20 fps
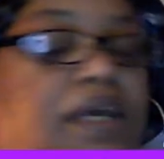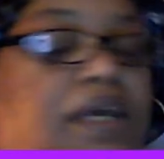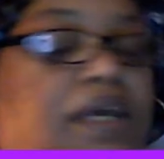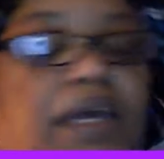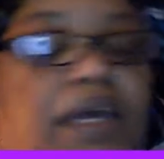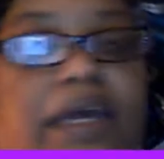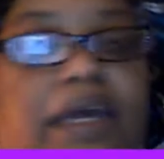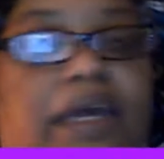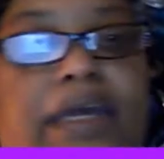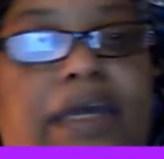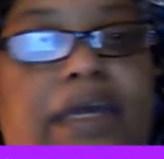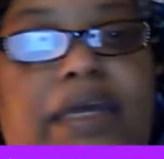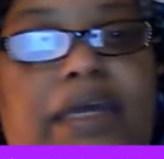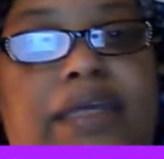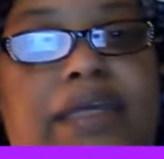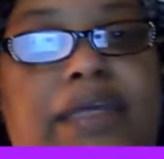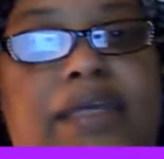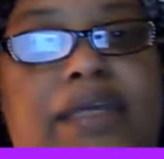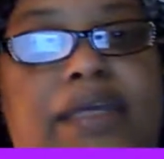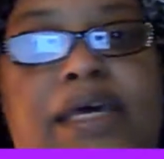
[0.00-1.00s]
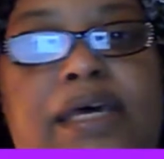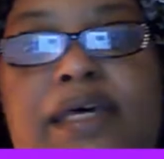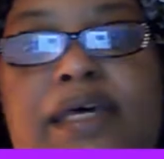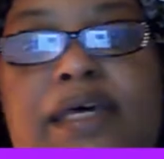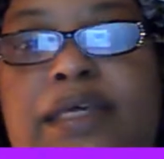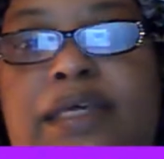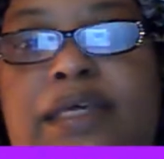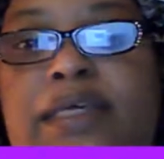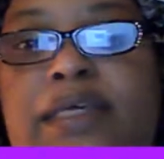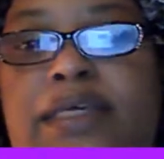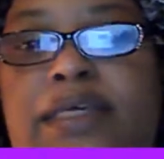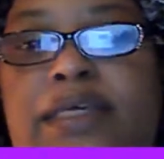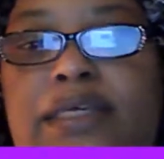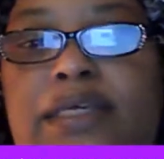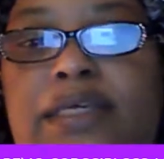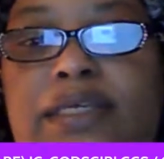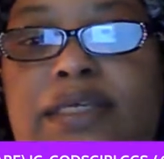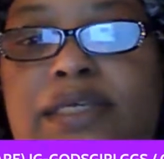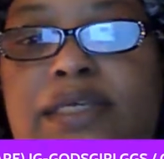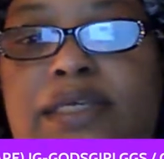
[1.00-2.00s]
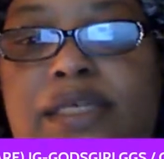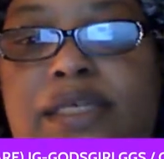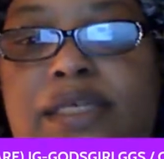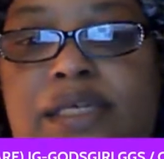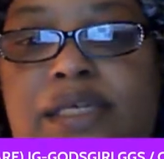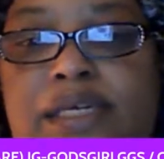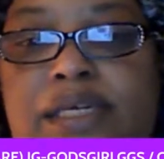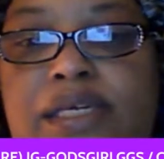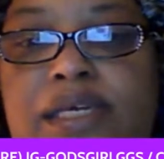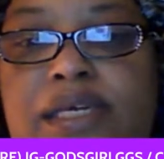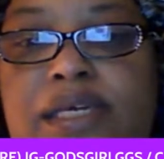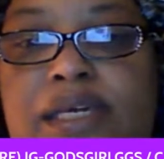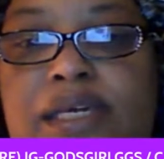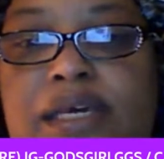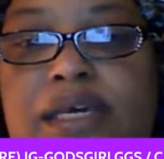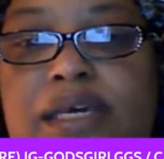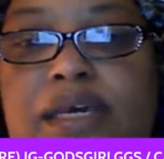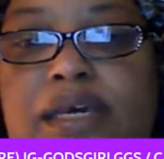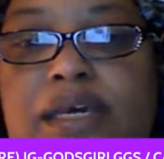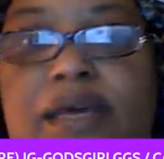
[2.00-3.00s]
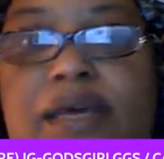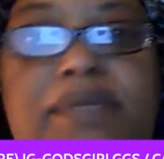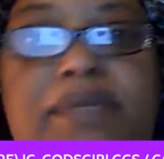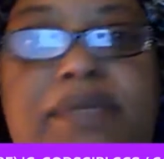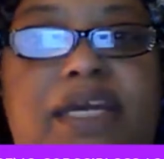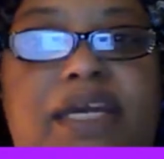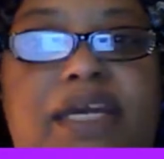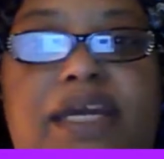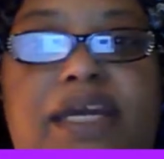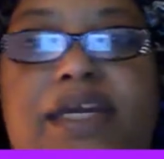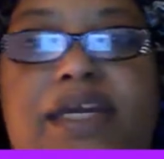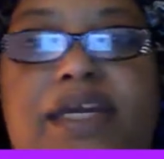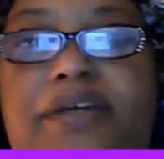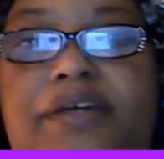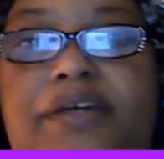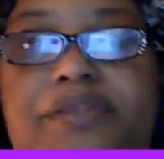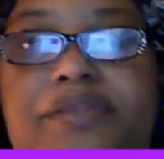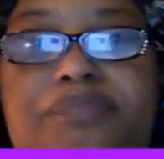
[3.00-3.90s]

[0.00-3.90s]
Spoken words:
And I'm gonna get out of here.